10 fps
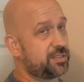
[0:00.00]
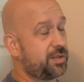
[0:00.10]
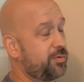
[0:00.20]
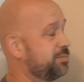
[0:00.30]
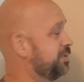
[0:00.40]

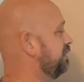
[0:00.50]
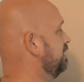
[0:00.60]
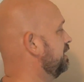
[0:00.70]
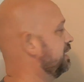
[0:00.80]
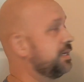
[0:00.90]
stay with me,
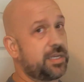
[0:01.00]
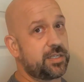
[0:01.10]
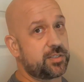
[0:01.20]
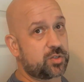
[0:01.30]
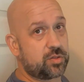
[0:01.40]

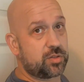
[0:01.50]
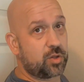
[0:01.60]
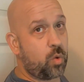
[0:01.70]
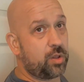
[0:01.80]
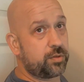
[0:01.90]
is the
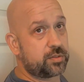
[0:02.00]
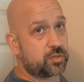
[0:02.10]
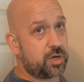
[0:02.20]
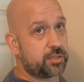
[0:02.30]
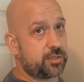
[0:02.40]
quilt
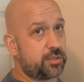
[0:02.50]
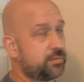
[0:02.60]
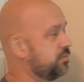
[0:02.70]
structure,